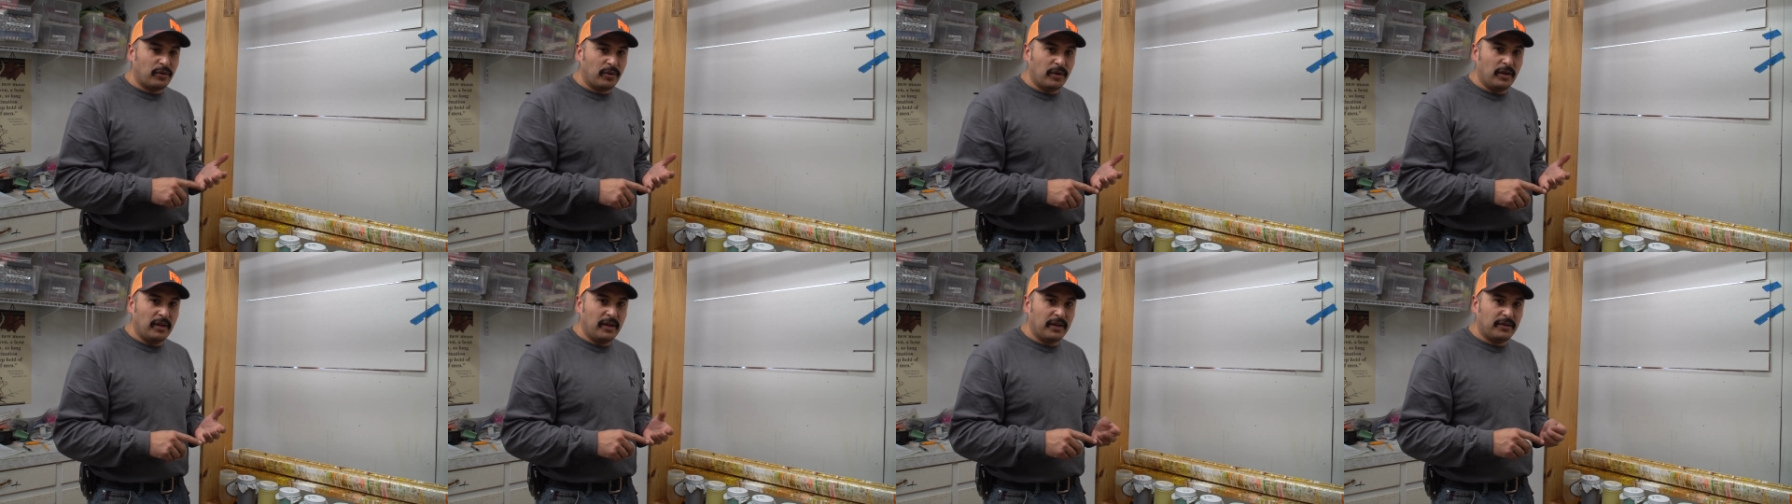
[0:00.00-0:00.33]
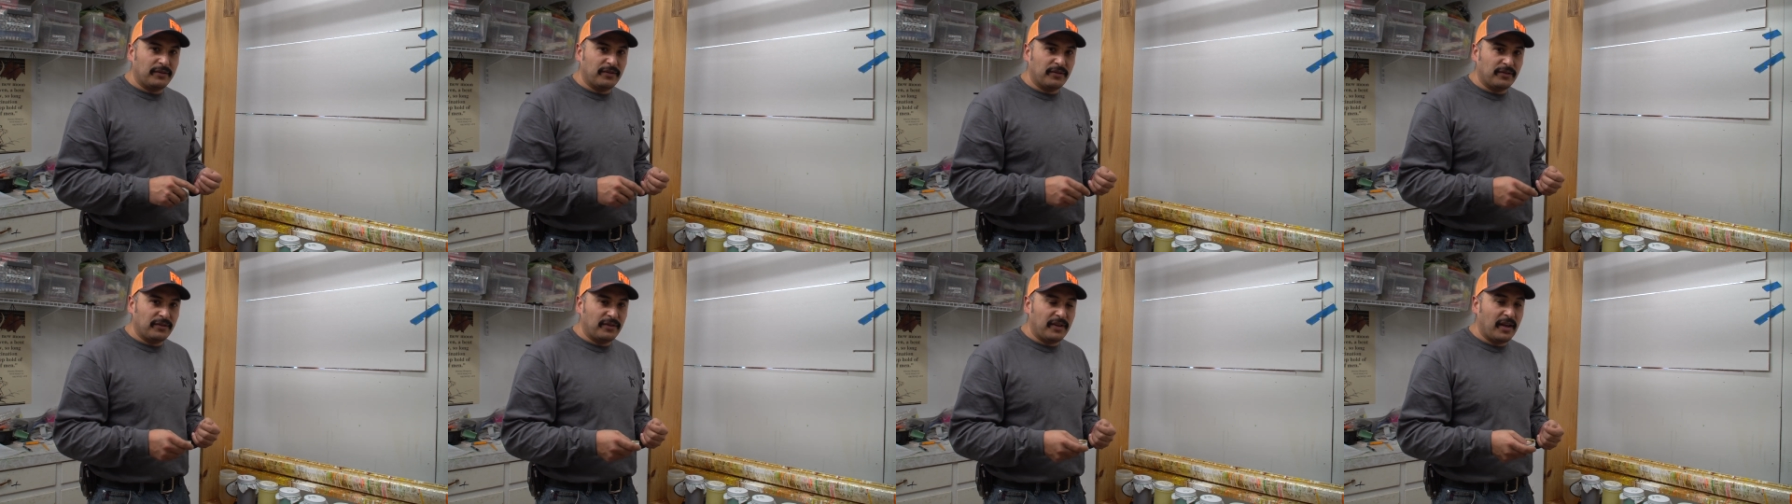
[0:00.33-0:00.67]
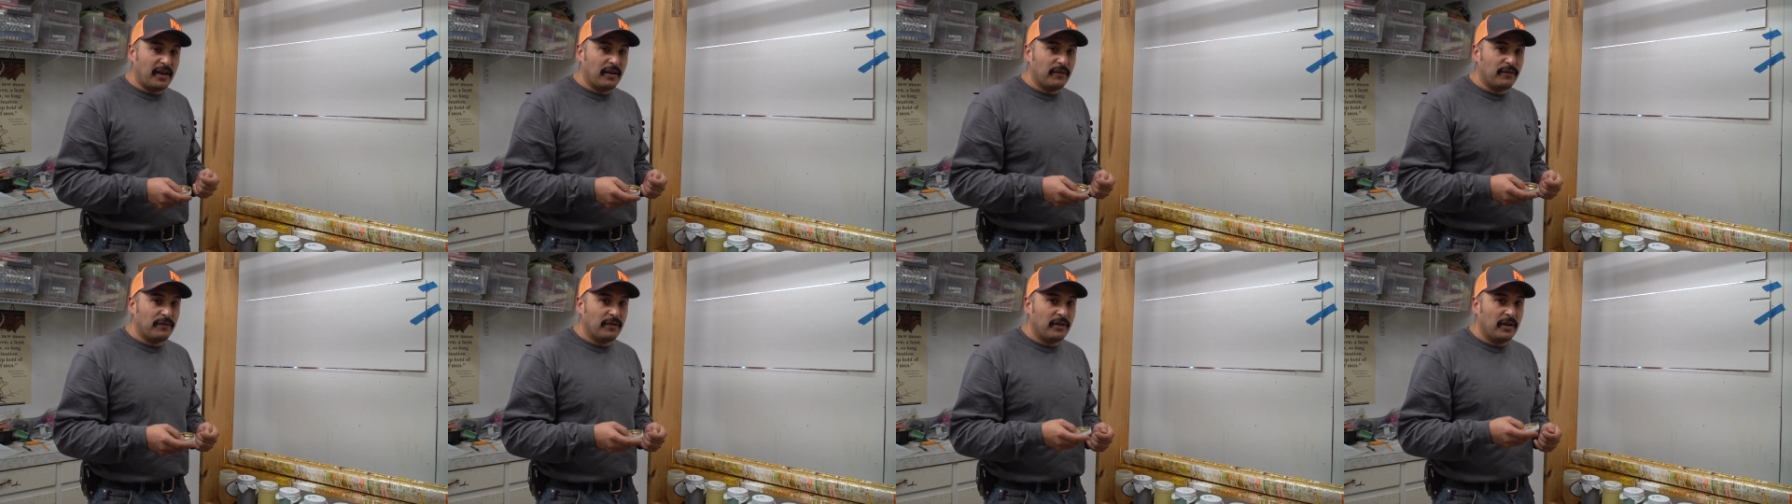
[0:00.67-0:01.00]
acrylics and
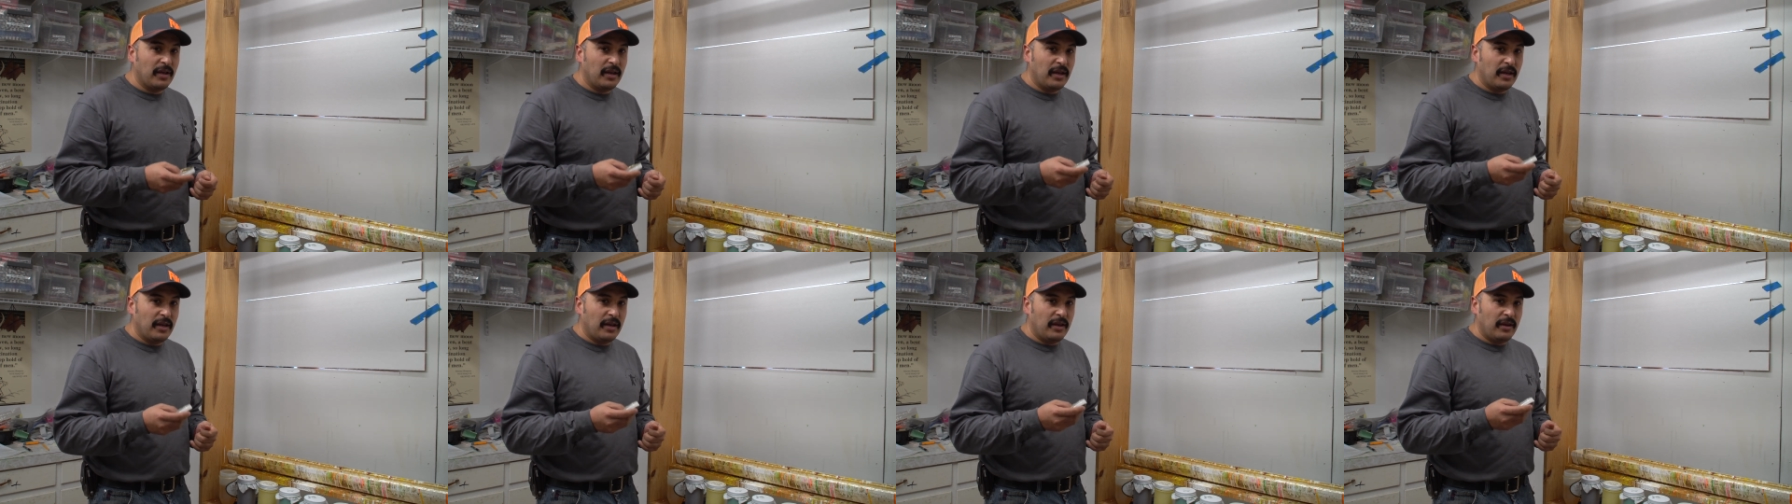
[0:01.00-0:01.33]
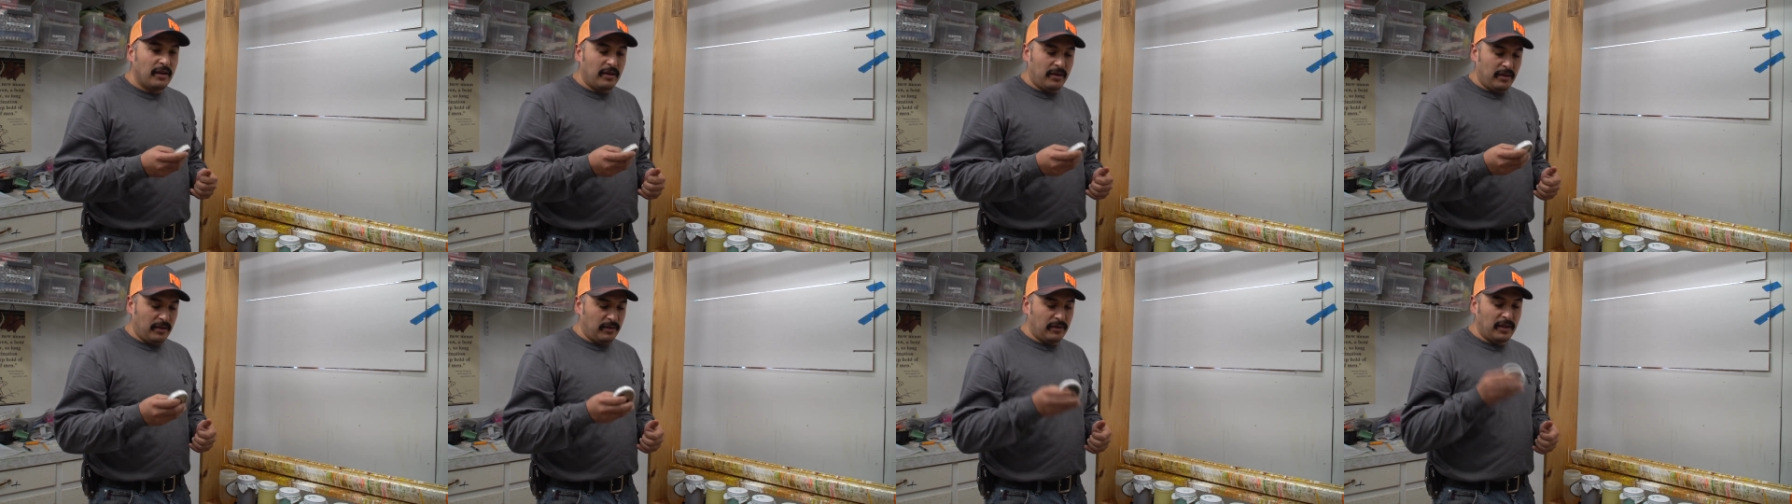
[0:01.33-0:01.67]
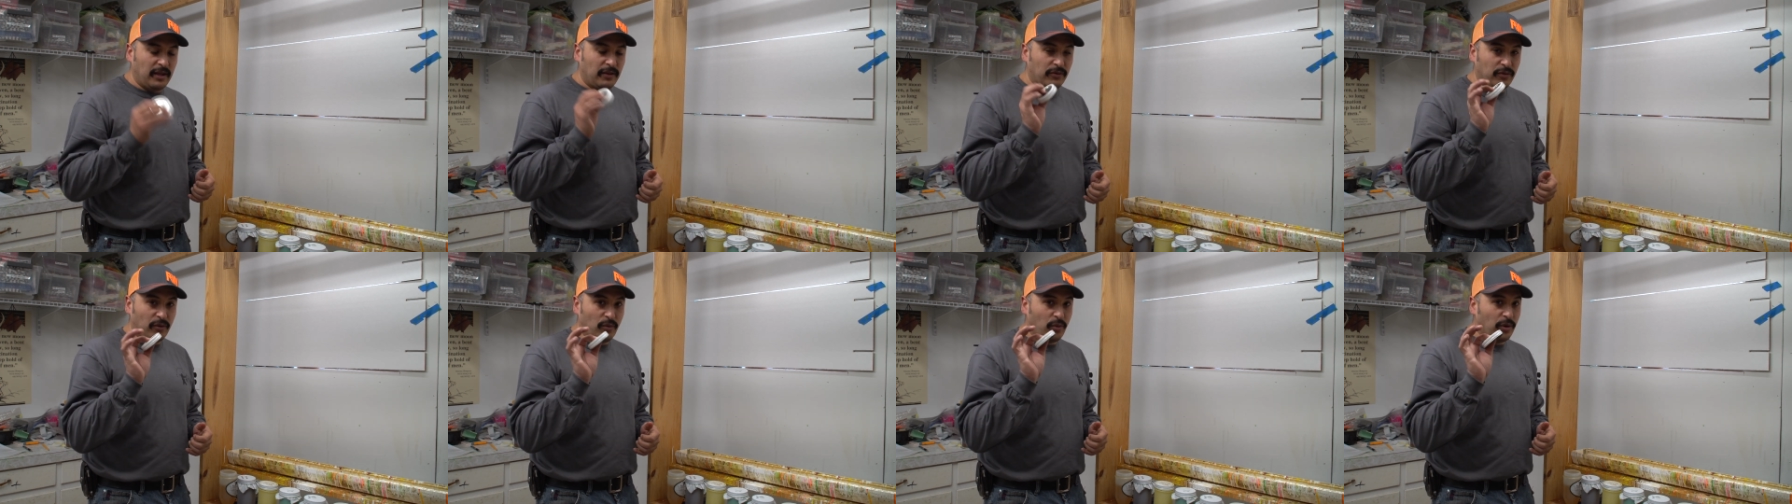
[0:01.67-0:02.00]
stuff,
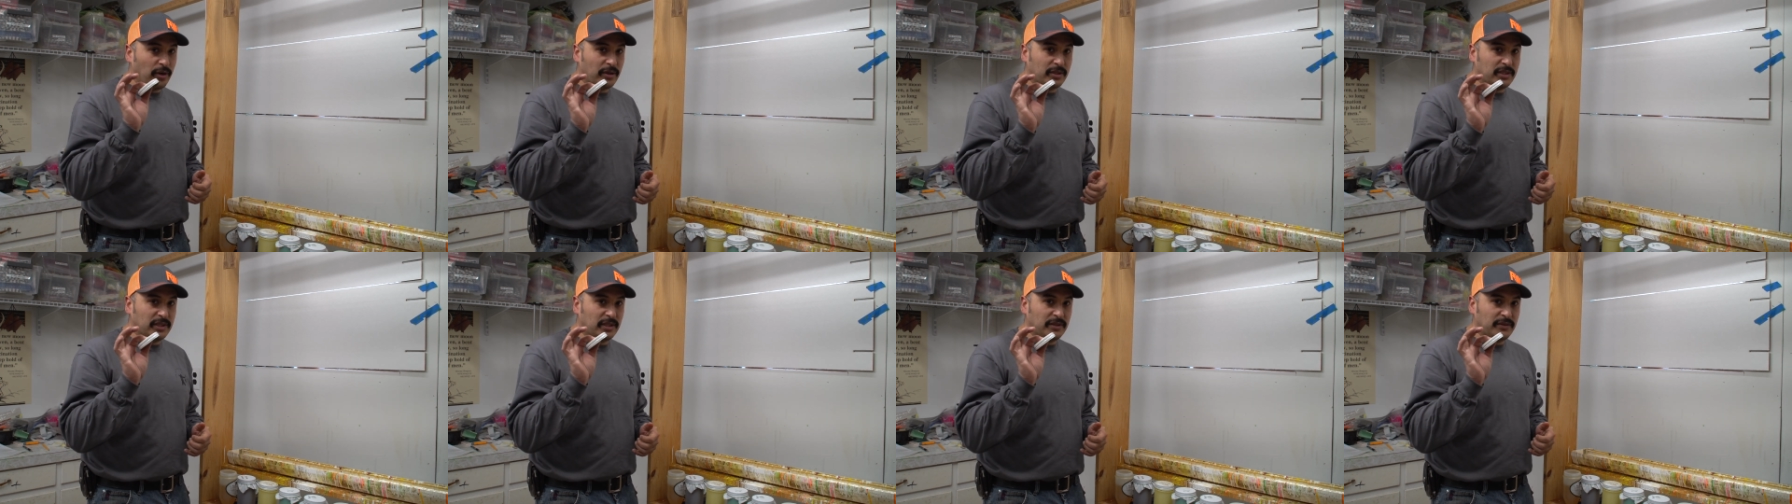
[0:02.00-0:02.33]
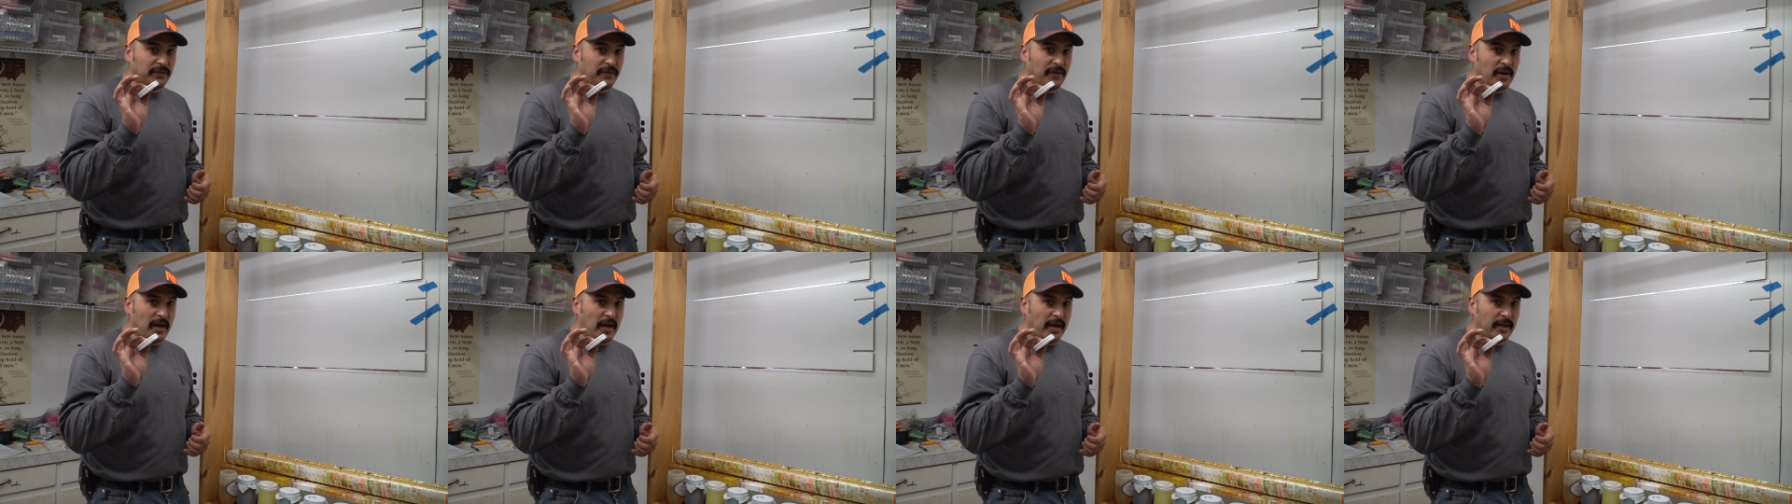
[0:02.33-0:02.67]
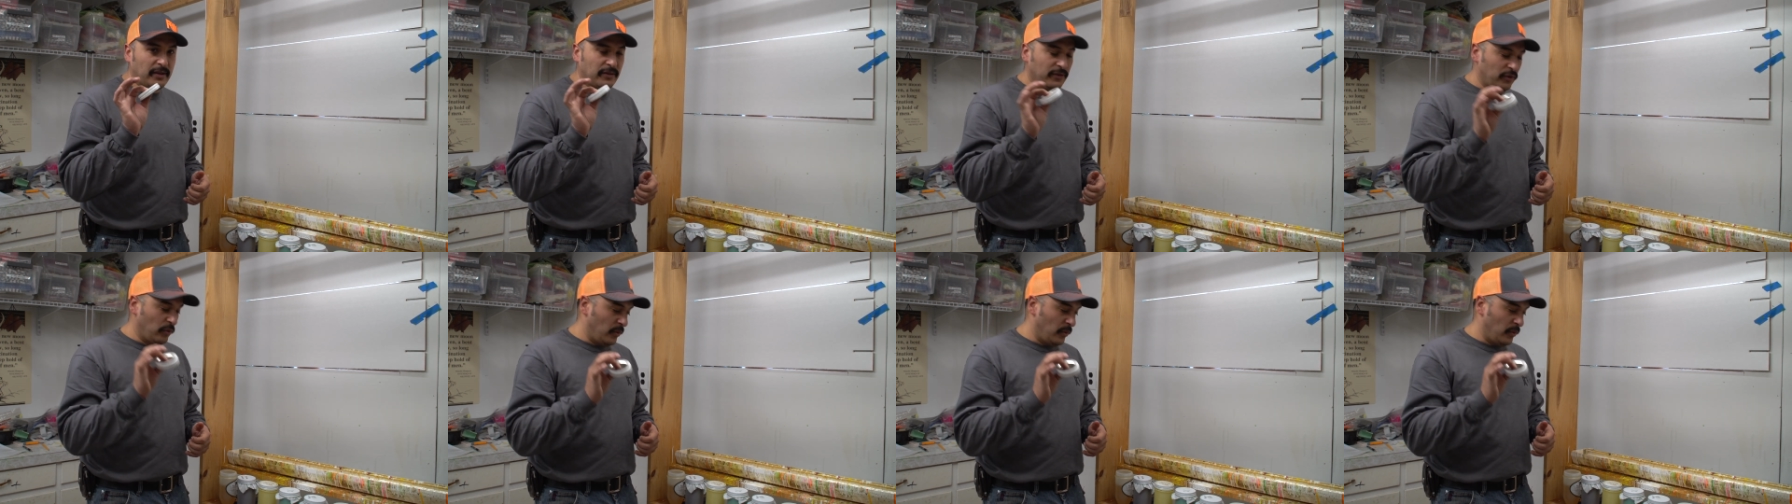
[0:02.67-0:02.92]
these will work just fine.